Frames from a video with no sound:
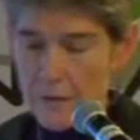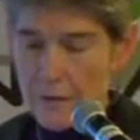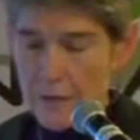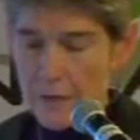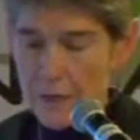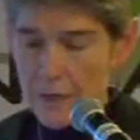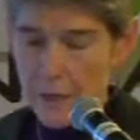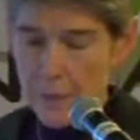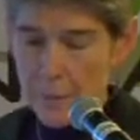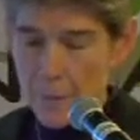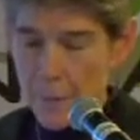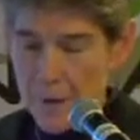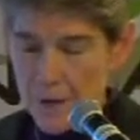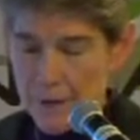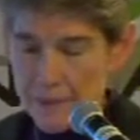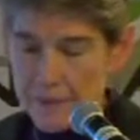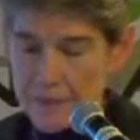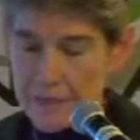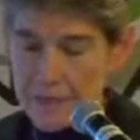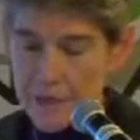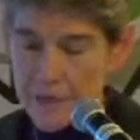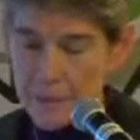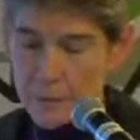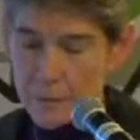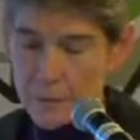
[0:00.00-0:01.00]
the impact
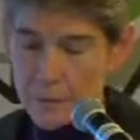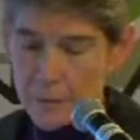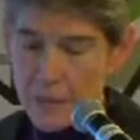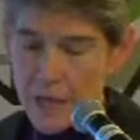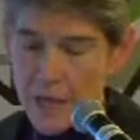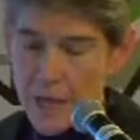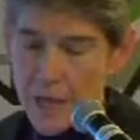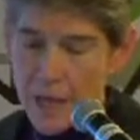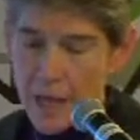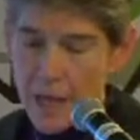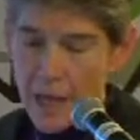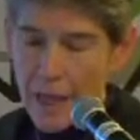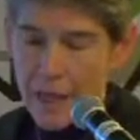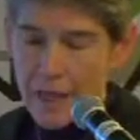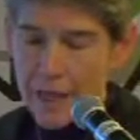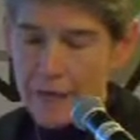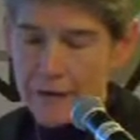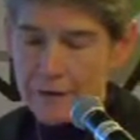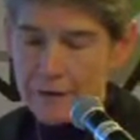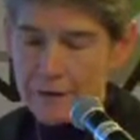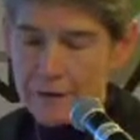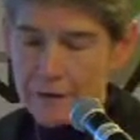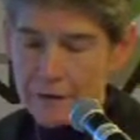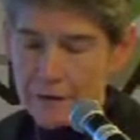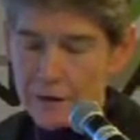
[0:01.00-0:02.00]
statement,
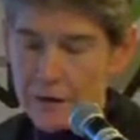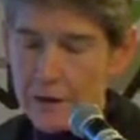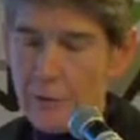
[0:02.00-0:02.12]
and